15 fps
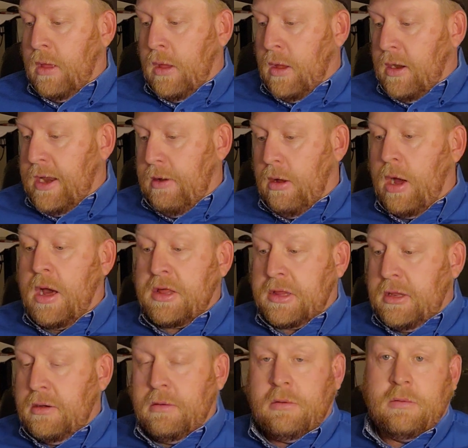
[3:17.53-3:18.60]
Now,
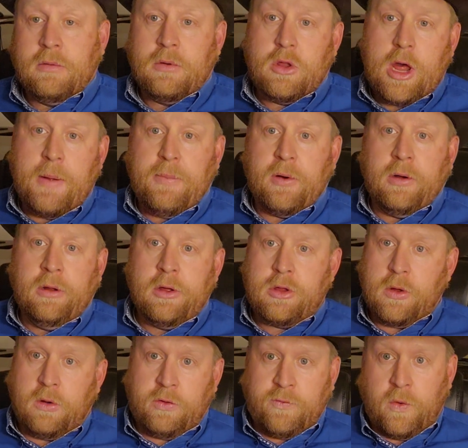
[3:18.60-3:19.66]
Austin Shepard
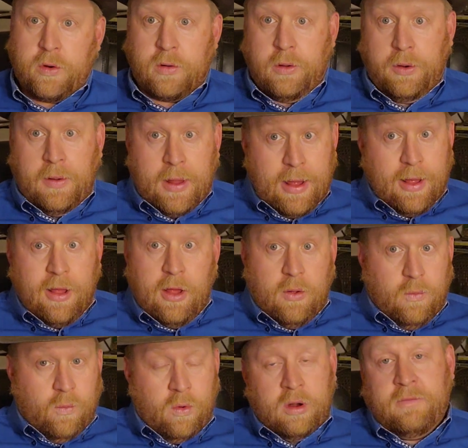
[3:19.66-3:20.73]
showed his 4-year-old.
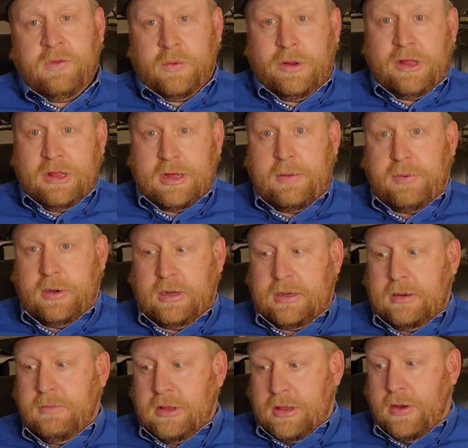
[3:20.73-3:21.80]
One of the reasons I
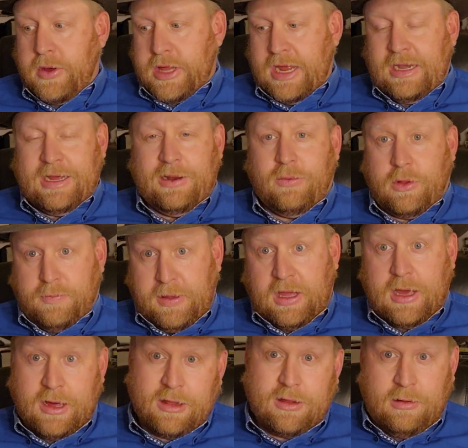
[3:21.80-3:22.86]
predicted him as low as I did was
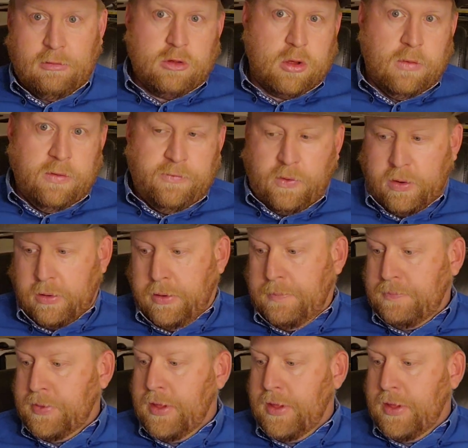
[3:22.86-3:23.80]
because he was showing the 4-year-old.